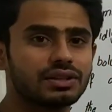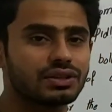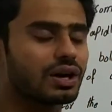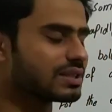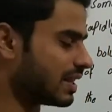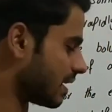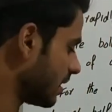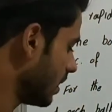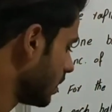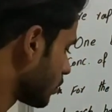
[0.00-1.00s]
toxic.
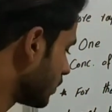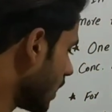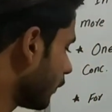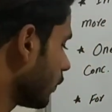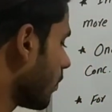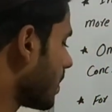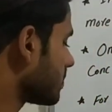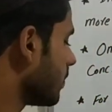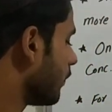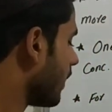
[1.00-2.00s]
So therefore we
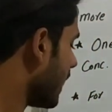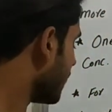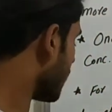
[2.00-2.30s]
must be very